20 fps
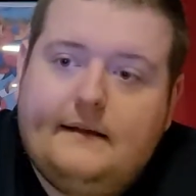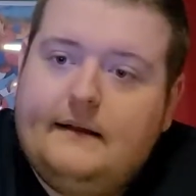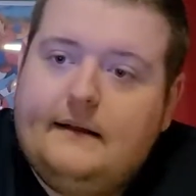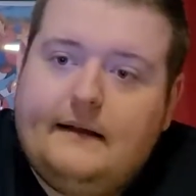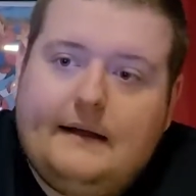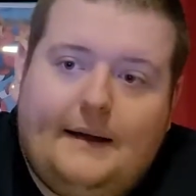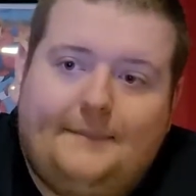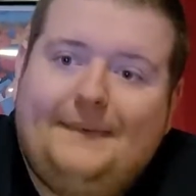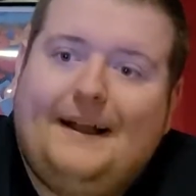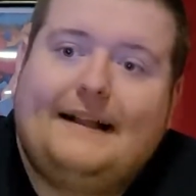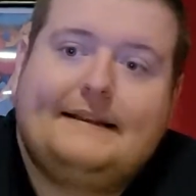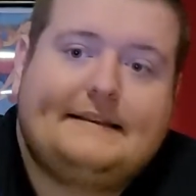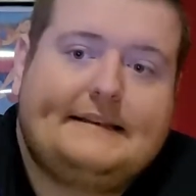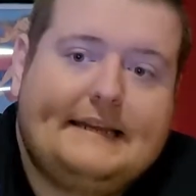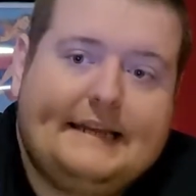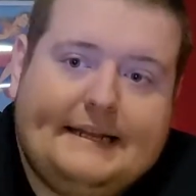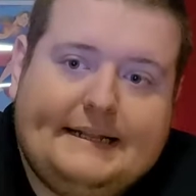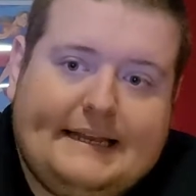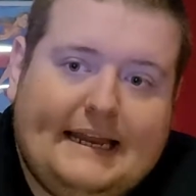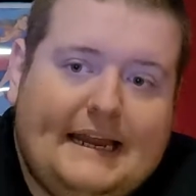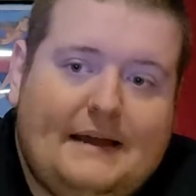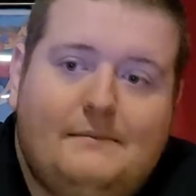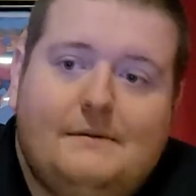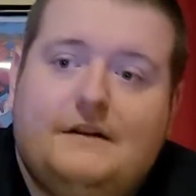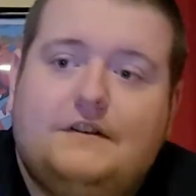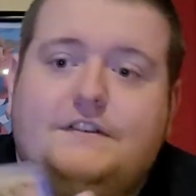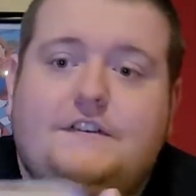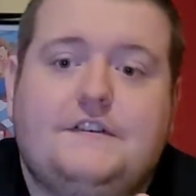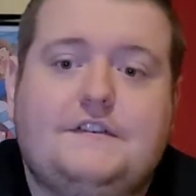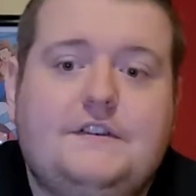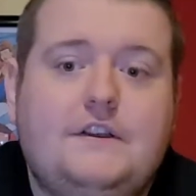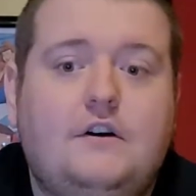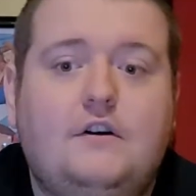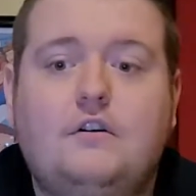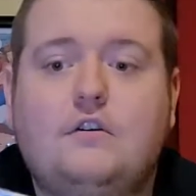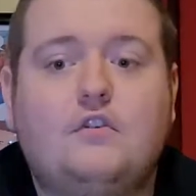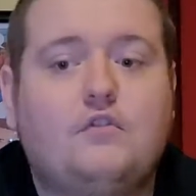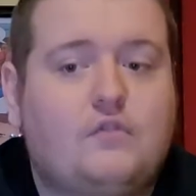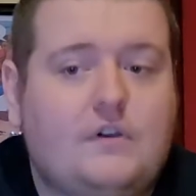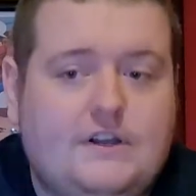I'm not seeing damage. There's
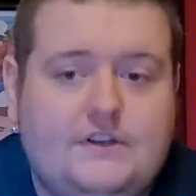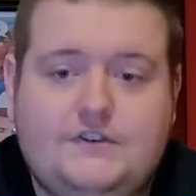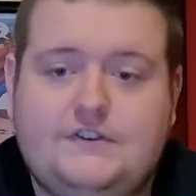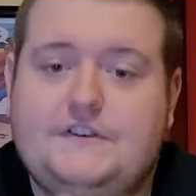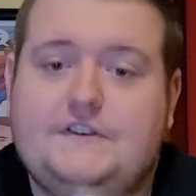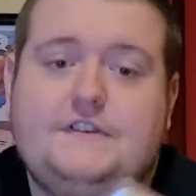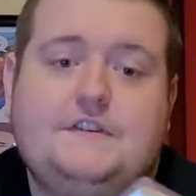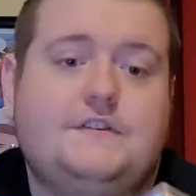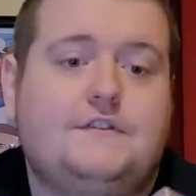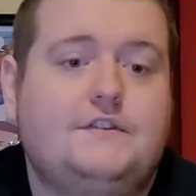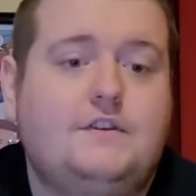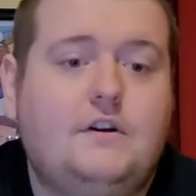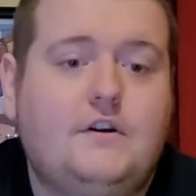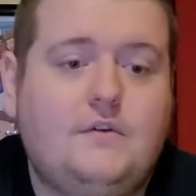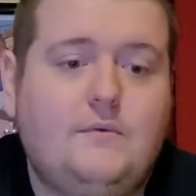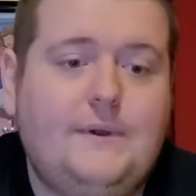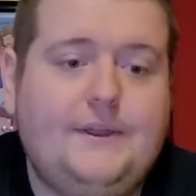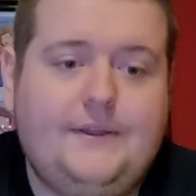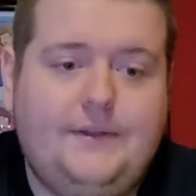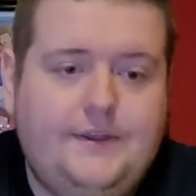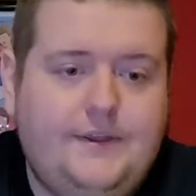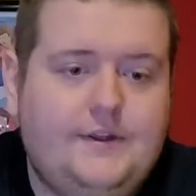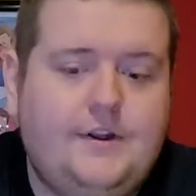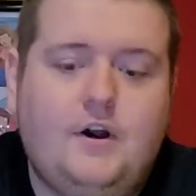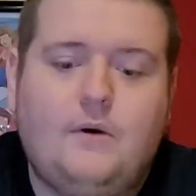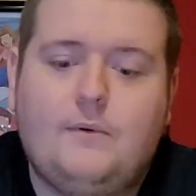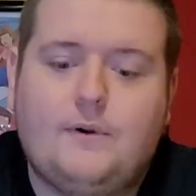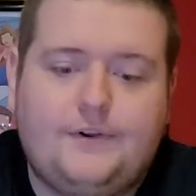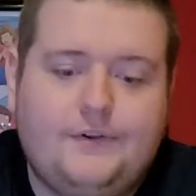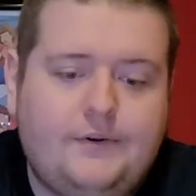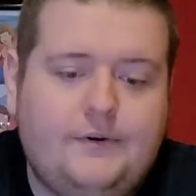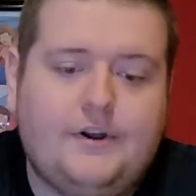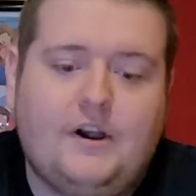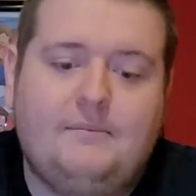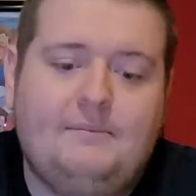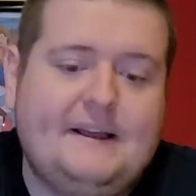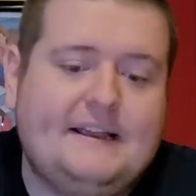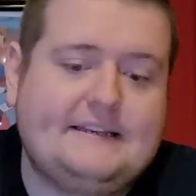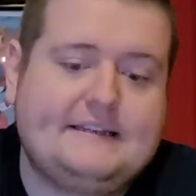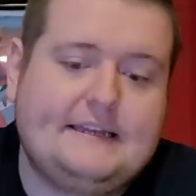no crunches. There's no, we, you know, we're doing our
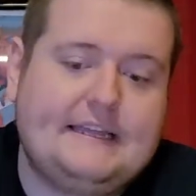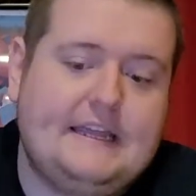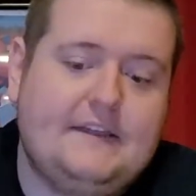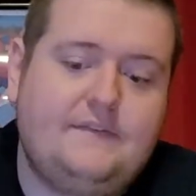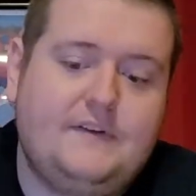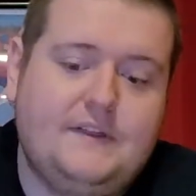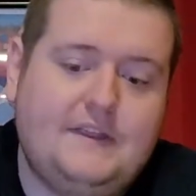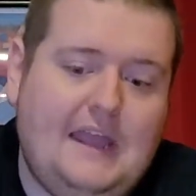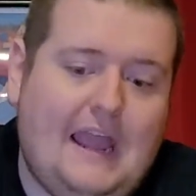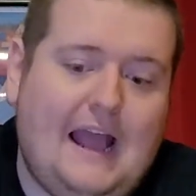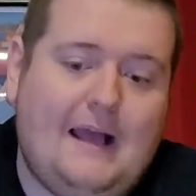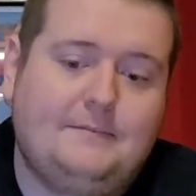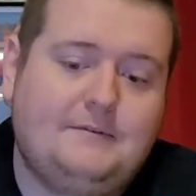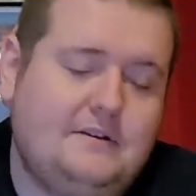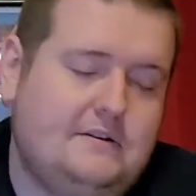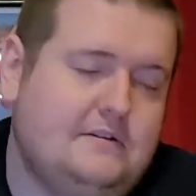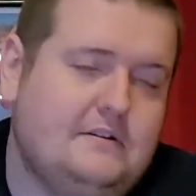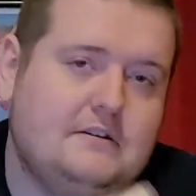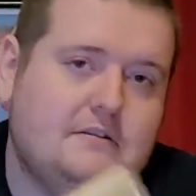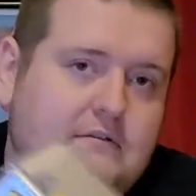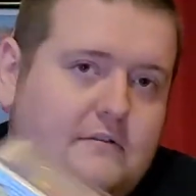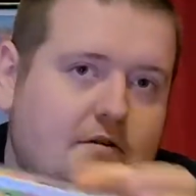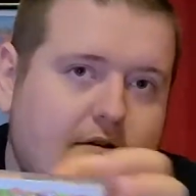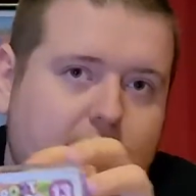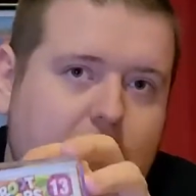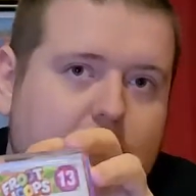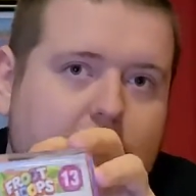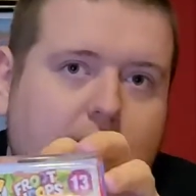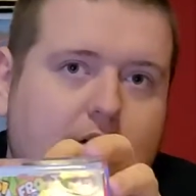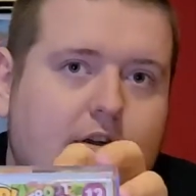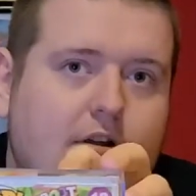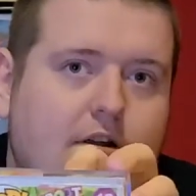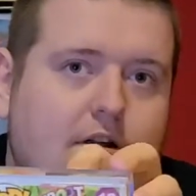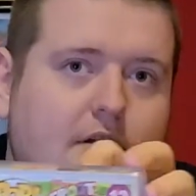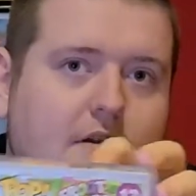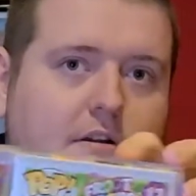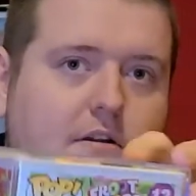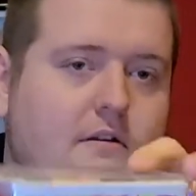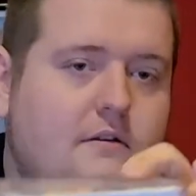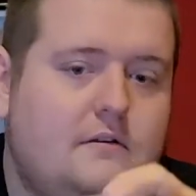best to give you the absolute
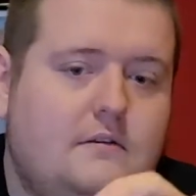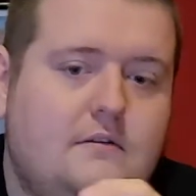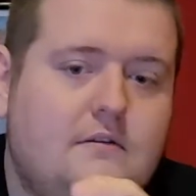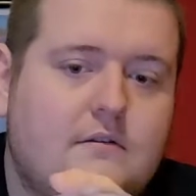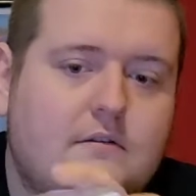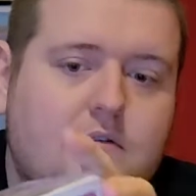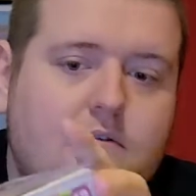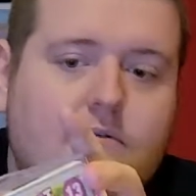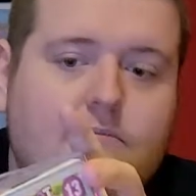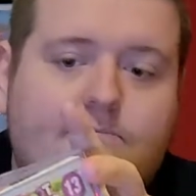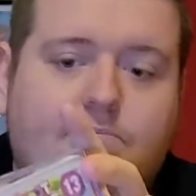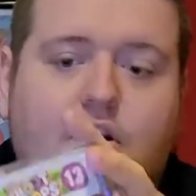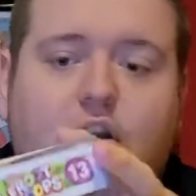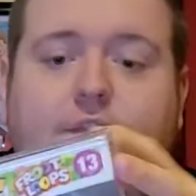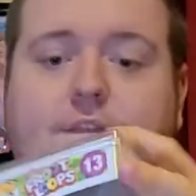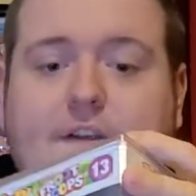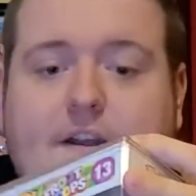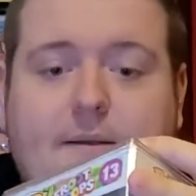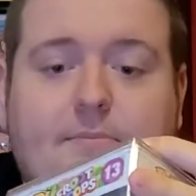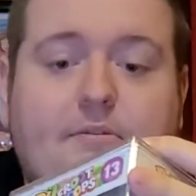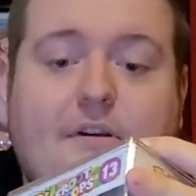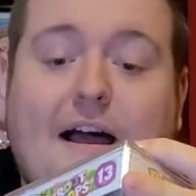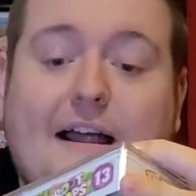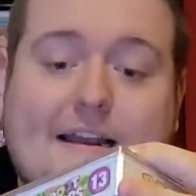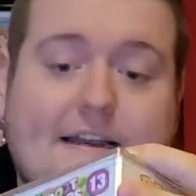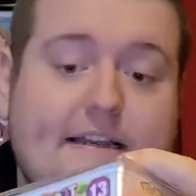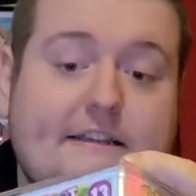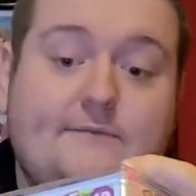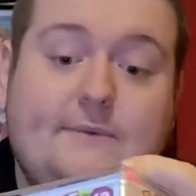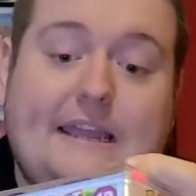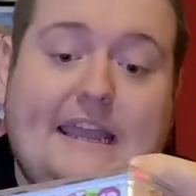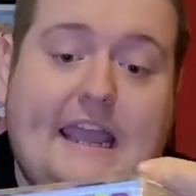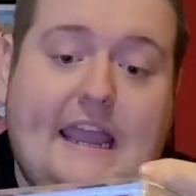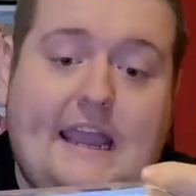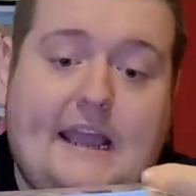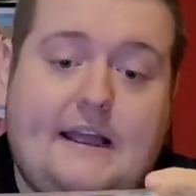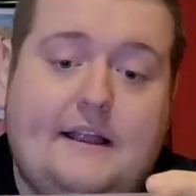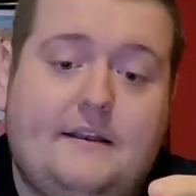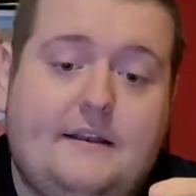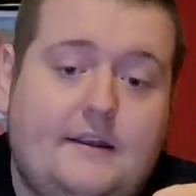perfect product as we
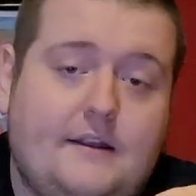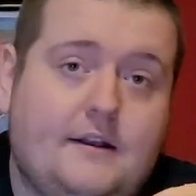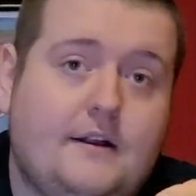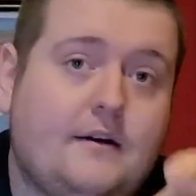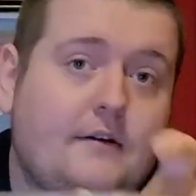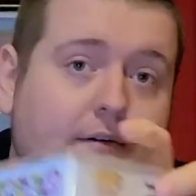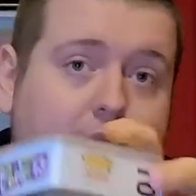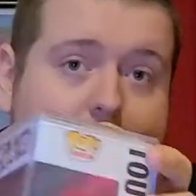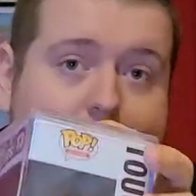can, you know?